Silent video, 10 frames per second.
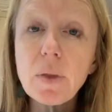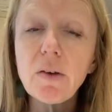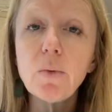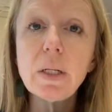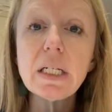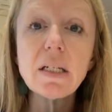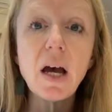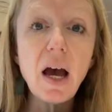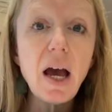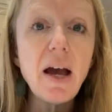If we did
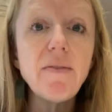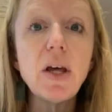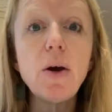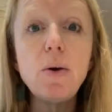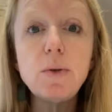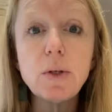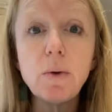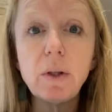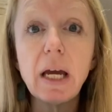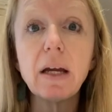not have the
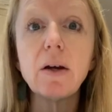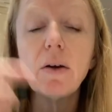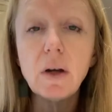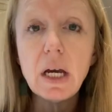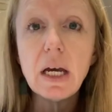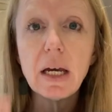ozone layer,